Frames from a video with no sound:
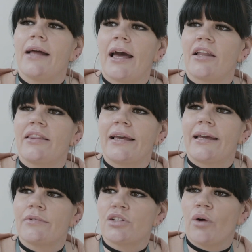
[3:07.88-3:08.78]
And I think
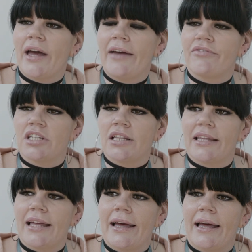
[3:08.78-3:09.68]
it was quite evident
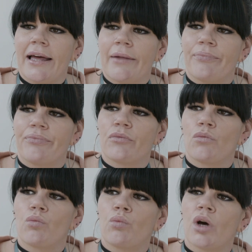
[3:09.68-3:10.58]
that
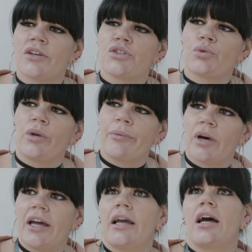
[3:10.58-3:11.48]
whilst we
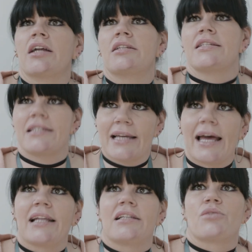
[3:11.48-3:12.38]
might
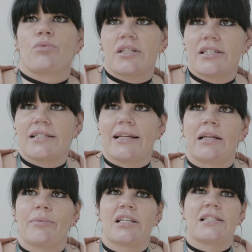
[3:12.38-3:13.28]
understand what
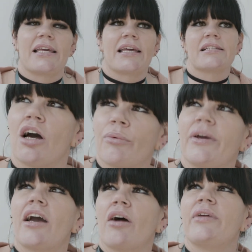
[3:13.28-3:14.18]
sustainability is, are
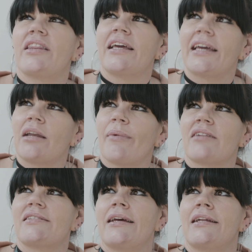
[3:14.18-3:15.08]
we thinking
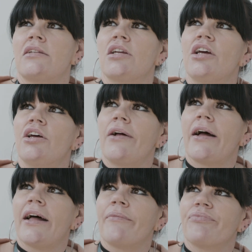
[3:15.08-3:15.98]
about it
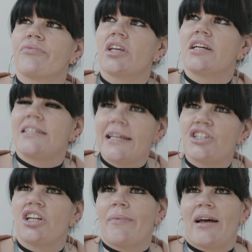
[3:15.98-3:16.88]
and
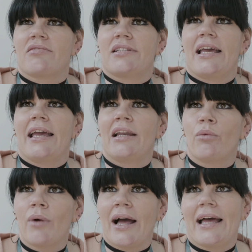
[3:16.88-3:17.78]
teaching about it in a
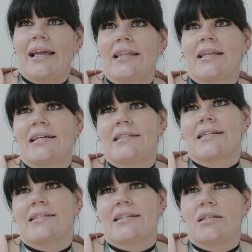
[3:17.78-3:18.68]
way that is
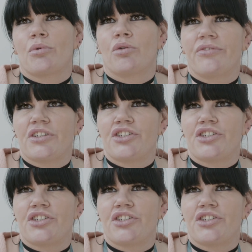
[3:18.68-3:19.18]
accessible for